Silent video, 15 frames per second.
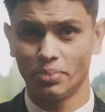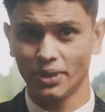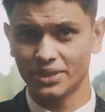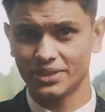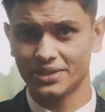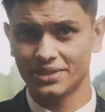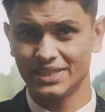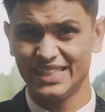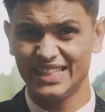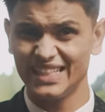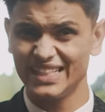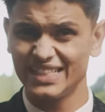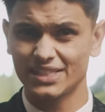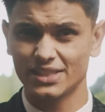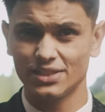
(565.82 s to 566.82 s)
But
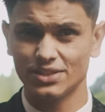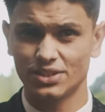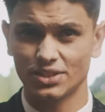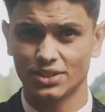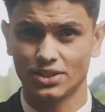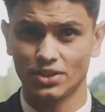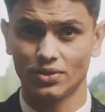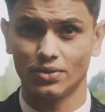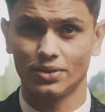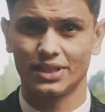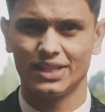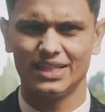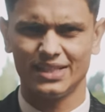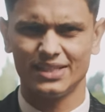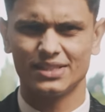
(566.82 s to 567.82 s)
he is insecure.
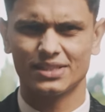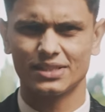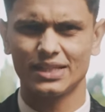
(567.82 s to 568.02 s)
He is